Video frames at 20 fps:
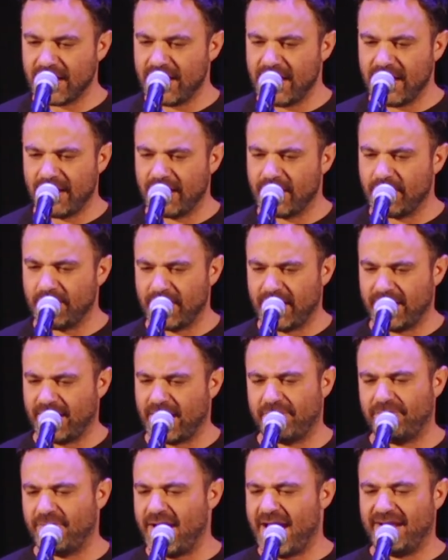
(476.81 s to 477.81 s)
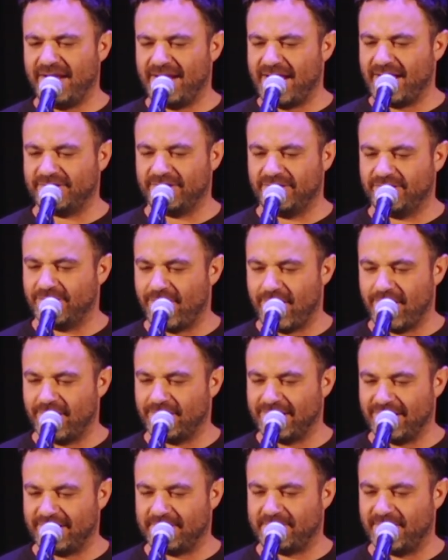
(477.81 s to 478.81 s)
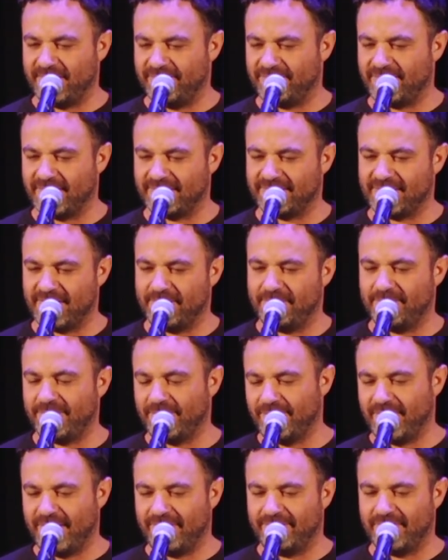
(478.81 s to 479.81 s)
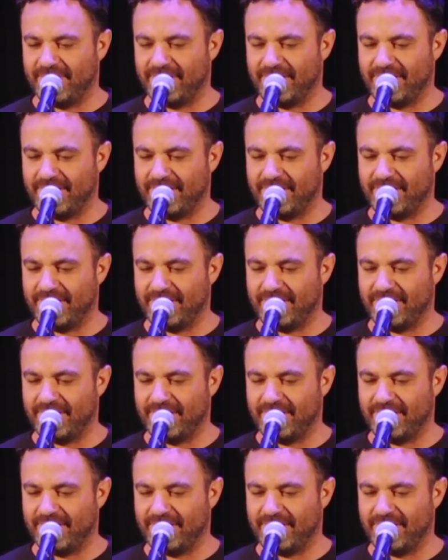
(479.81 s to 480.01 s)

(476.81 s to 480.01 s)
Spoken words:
And I'm like, I ratted out the dog. That's pretty fucked up, but whatever.